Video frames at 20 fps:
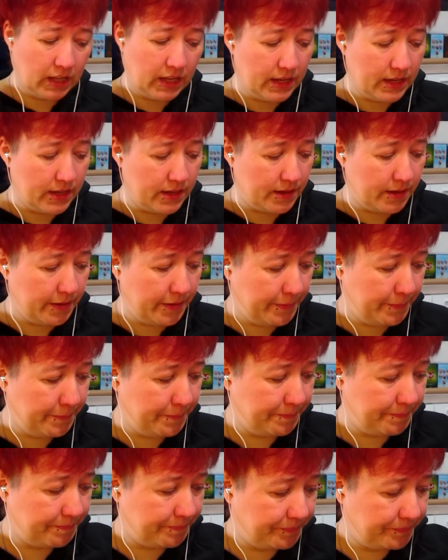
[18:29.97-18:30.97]
Yeah.
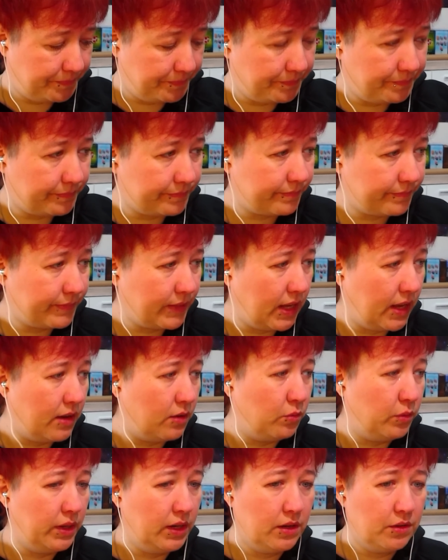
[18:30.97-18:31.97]
Yeah,
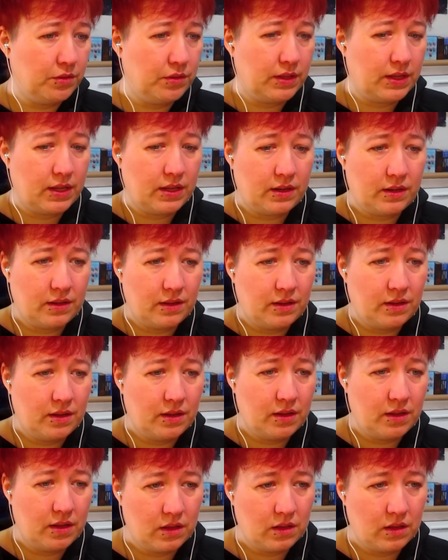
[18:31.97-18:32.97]
we know that.
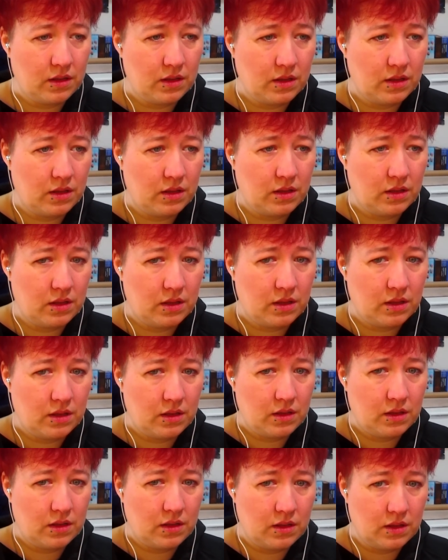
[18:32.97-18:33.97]
She'll be
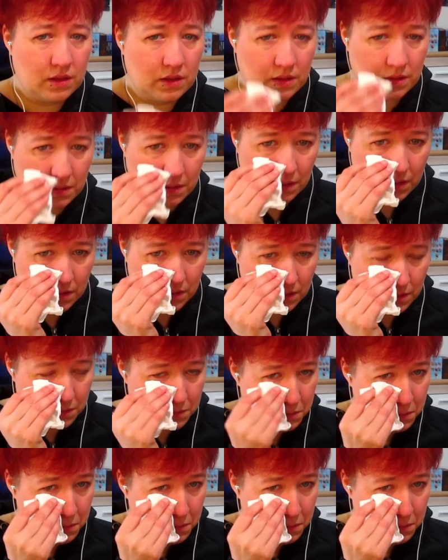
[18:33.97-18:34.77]
absolutely fine. Oh.